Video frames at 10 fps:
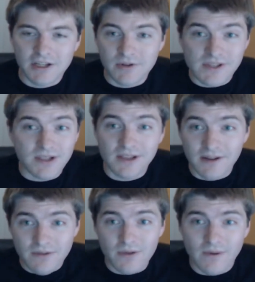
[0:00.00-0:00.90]
You just
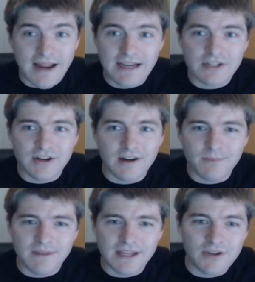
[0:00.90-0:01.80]
lift the range
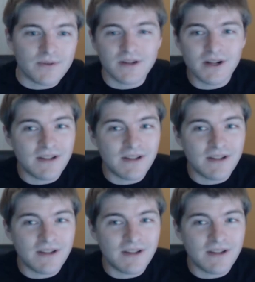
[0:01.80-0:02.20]
up and then you can